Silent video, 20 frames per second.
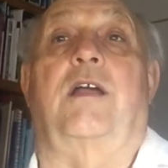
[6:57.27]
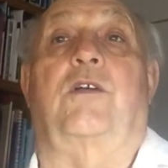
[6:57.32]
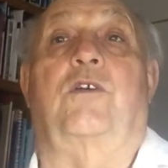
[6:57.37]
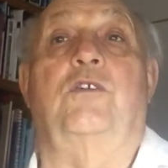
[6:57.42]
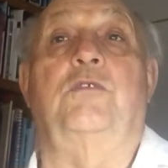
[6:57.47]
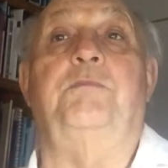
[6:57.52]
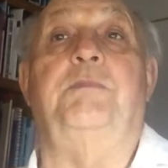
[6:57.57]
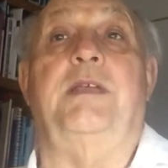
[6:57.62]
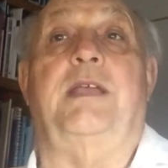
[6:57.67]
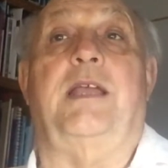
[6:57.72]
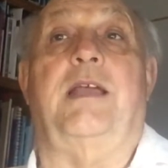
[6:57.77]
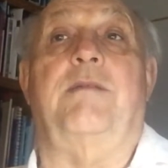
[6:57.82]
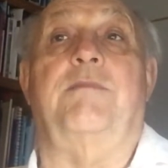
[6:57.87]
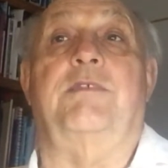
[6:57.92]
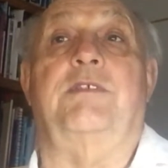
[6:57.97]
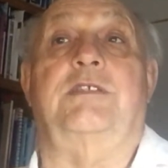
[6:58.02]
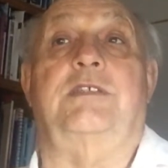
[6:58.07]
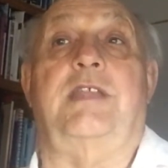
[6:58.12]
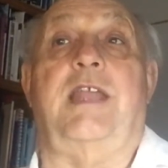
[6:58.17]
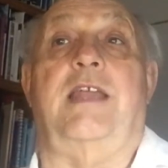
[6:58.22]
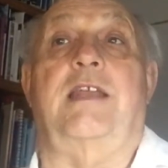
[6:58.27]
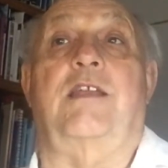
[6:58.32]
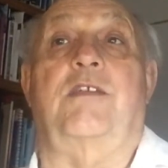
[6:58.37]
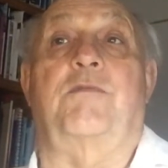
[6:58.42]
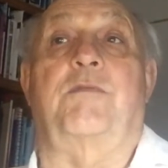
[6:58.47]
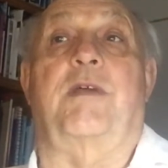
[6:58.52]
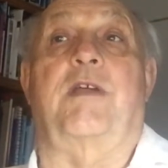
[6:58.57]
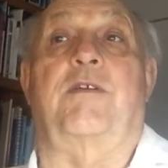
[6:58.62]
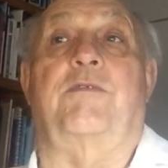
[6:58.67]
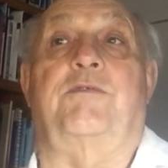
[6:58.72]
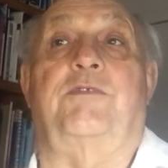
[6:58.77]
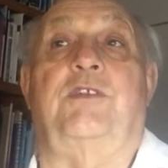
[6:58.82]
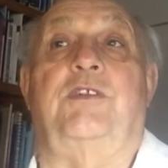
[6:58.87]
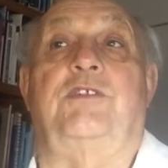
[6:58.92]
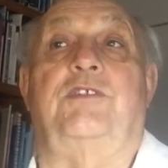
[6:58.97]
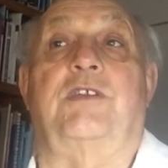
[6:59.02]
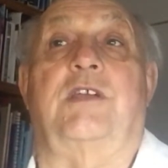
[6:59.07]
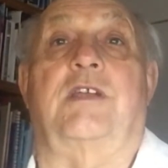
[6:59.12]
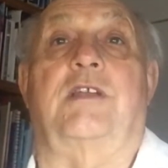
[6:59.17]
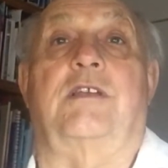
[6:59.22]
could become the standard way of
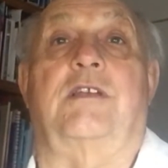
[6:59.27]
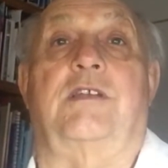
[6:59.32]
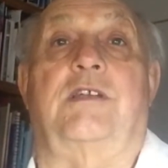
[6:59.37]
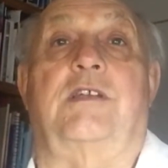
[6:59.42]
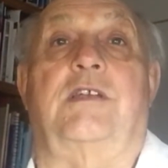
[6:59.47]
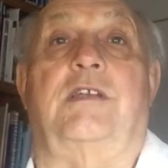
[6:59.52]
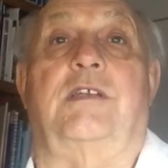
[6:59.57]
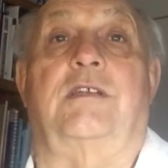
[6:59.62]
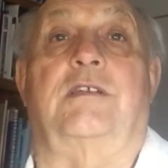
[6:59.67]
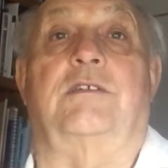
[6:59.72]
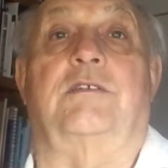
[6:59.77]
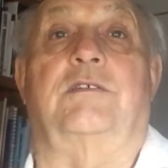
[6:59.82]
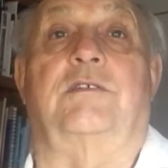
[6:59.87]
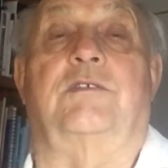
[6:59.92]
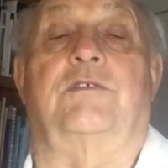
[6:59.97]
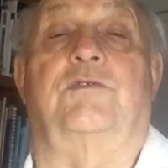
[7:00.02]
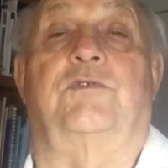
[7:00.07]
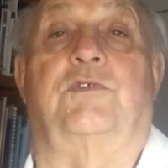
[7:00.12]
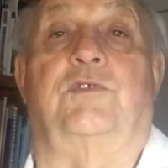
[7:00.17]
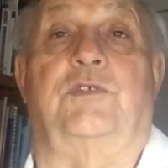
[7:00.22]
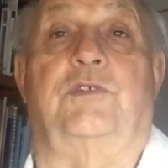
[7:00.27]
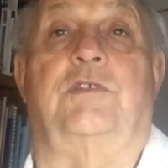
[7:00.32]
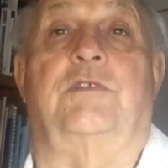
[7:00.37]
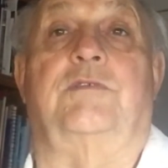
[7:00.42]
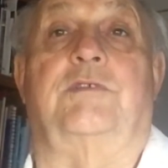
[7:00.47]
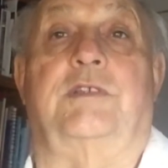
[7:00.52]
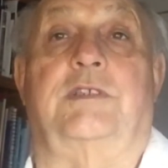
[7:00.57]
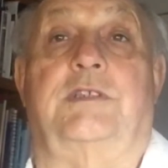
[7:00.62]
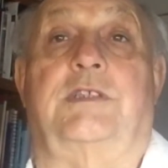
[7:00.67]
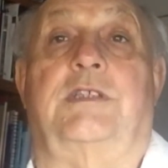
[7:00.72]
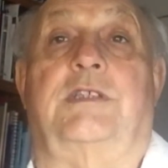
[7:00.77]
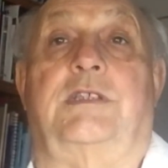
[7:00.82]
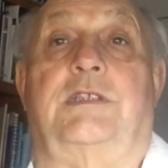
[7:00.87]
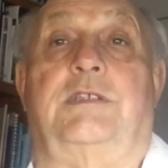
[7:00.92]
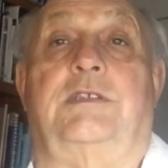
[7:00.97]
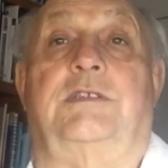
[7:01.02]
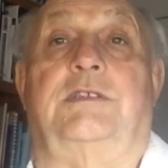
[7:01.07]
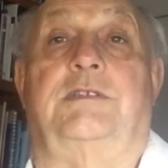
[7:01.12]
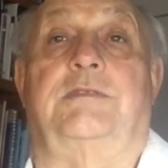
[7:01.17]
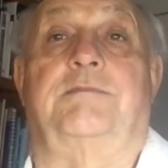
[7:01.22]
teaching and learning for
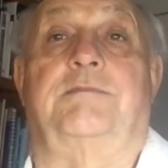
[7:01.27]
universities.